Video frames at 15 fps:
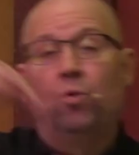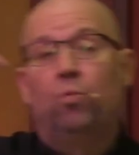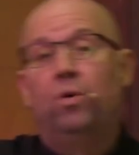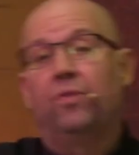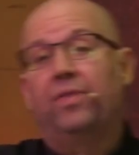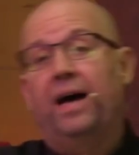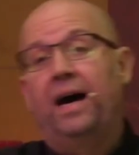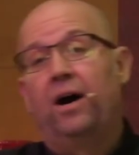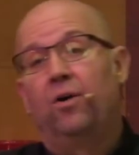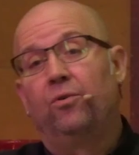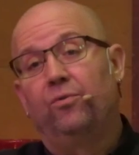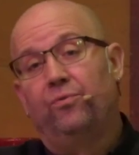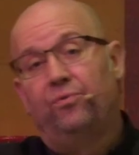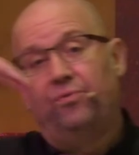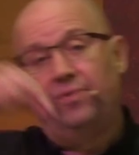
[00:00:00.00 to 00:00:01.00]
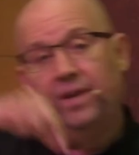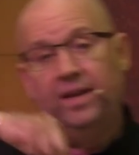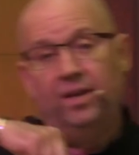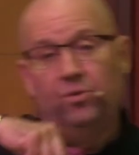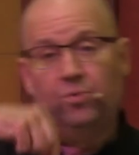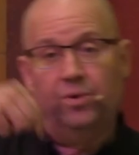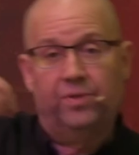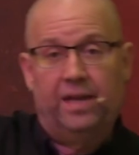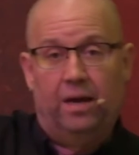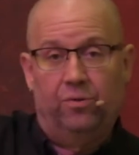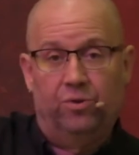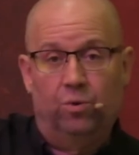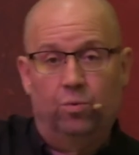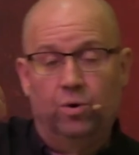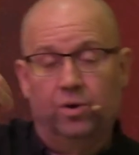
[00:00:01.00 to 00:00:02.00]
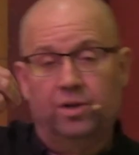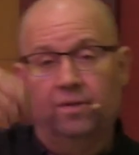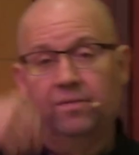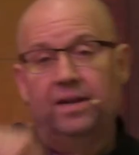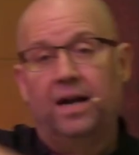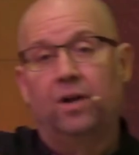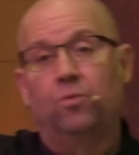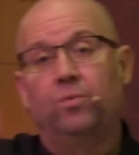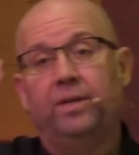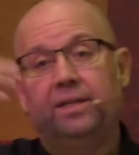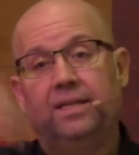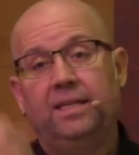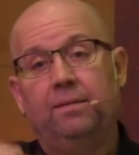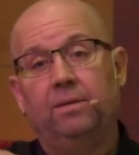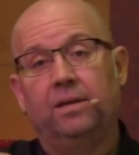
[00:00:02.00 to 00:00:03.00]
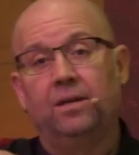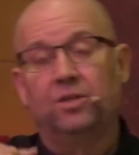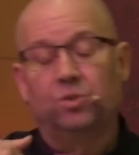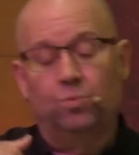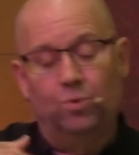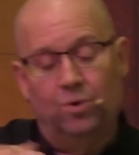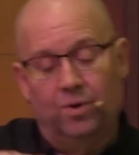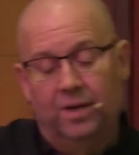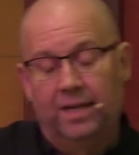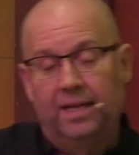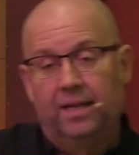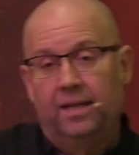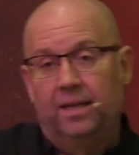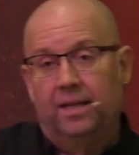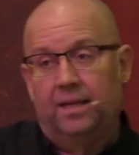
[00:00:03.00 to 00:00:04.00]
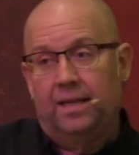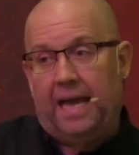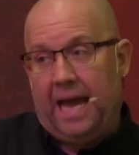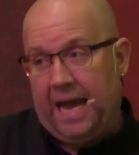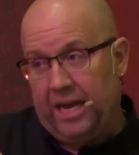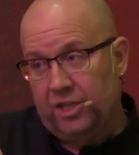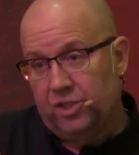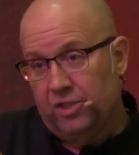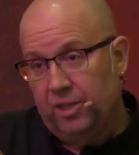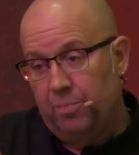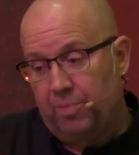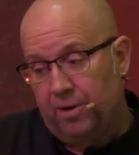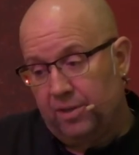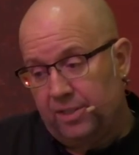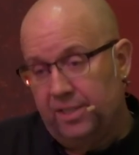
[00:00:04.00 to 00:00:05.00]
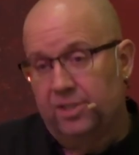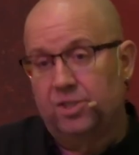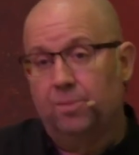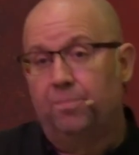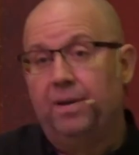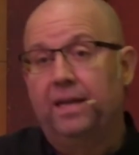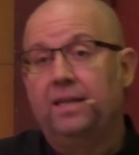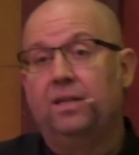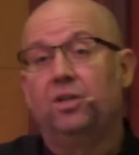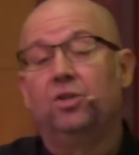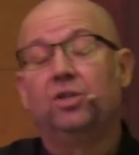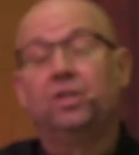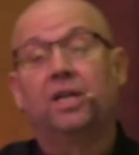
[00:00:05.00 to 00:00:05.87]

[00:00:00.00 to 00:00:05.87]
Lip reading: without faith, without the work of God redeeming us, we're actually participating,